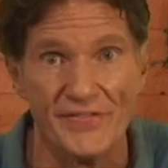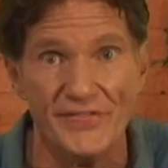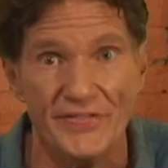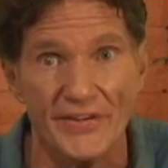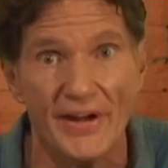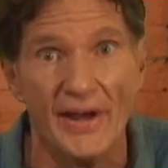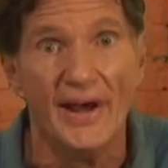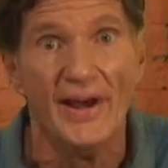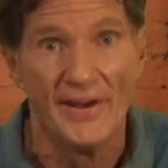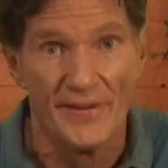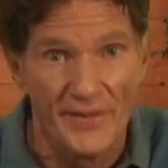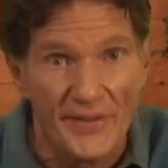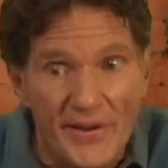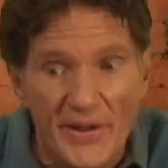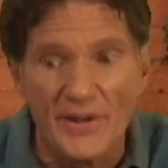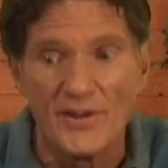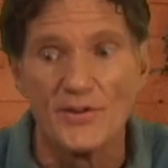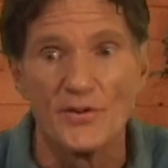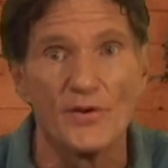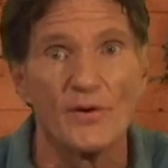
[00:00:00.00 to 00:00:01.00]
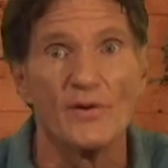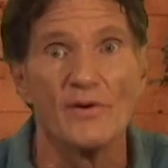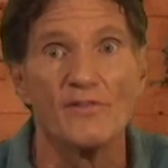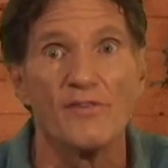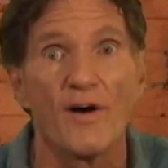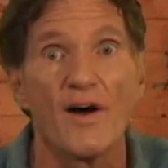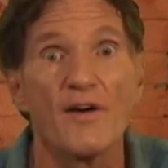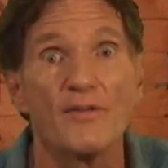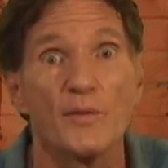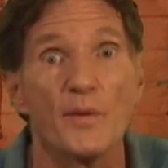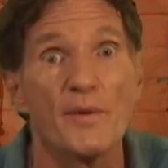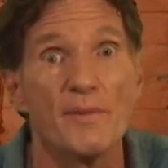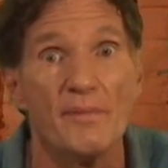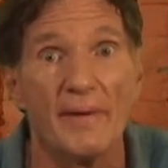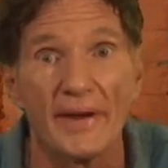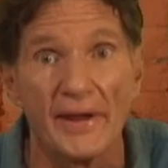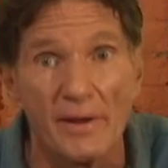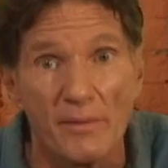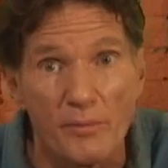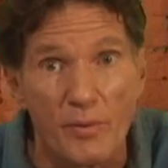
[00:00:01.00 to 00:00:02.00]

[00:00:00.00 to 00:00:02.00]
And the kids are involved with making